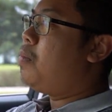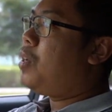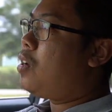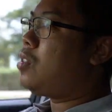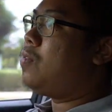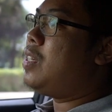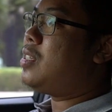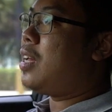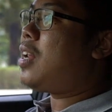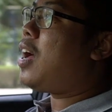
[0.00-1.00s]
Because of
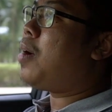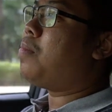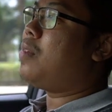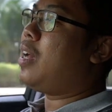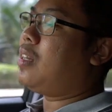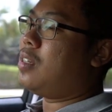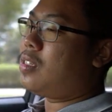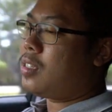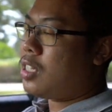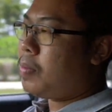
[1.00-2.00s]
this setup, like the
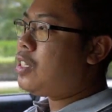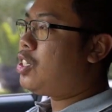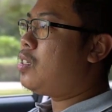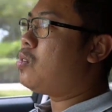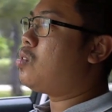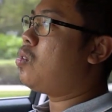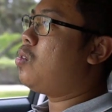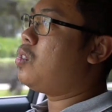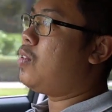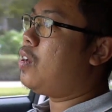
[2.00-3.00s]
suspension
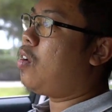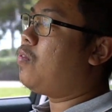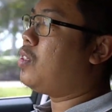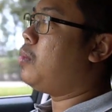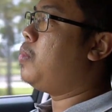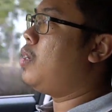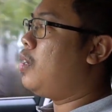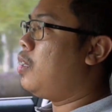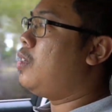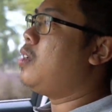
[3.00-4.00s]
also is very
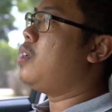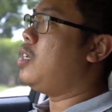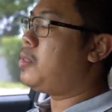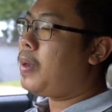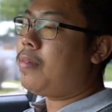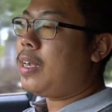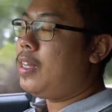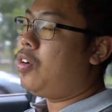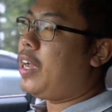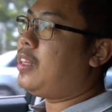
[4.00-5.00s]
comfortable despite
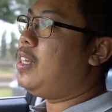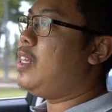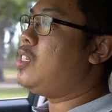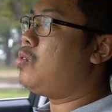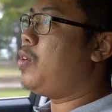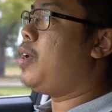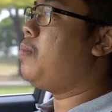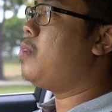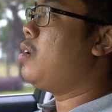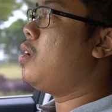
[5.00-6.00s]
riding on 18-inch
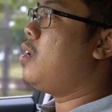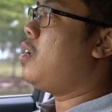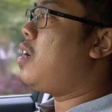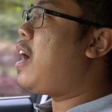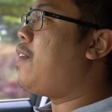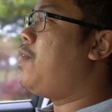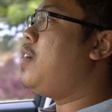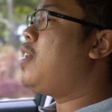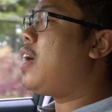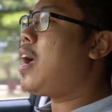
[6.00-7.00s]
rim. I
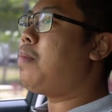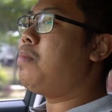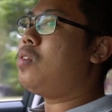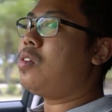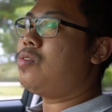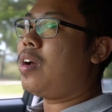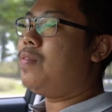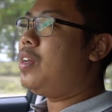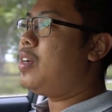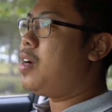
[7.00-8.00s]
feel like I'm not
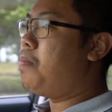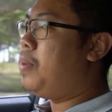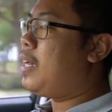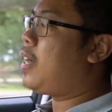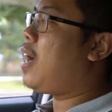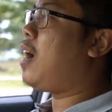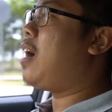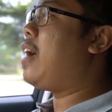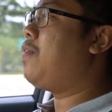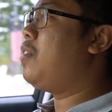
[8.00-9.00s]
driving a big car.
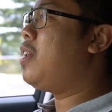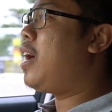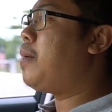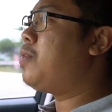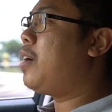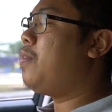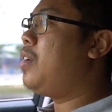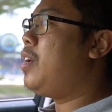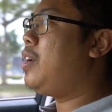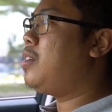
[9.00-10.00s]
I feel like I'm
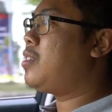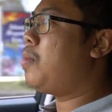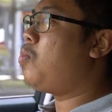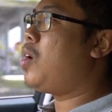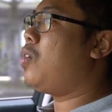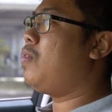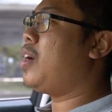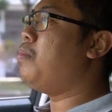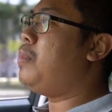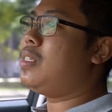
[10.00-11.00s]
driving somewhat of
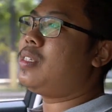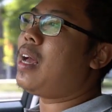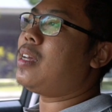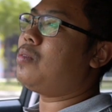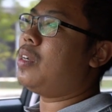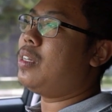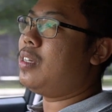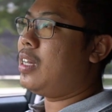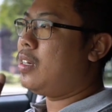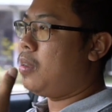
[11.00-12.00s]
like a mid-size rather
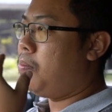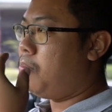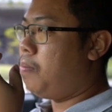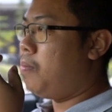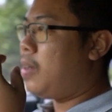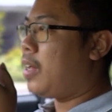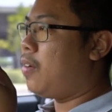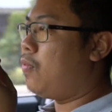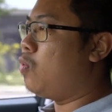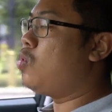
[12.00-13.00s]
than like
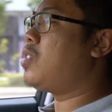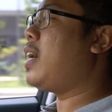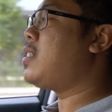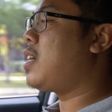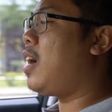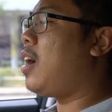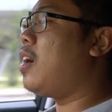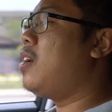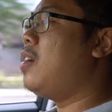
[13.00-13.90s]
a full-size car.